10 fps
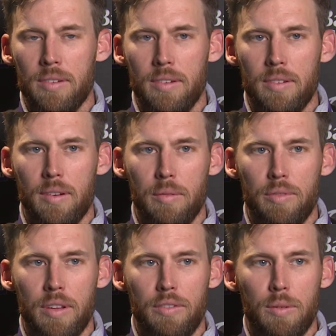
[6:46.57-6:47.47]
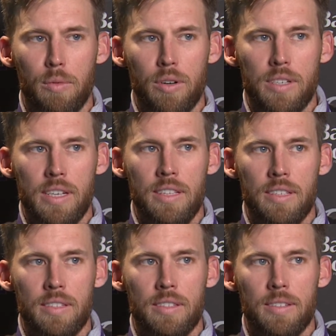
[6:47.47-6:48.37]
and hopefully a few more
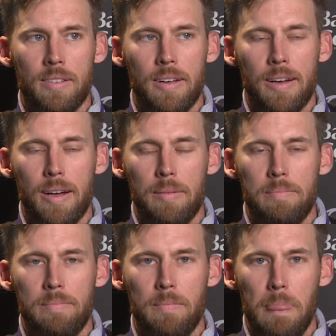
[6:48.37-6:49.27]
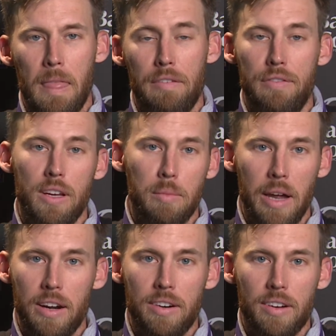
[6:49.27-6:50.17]
seasons, I feel better.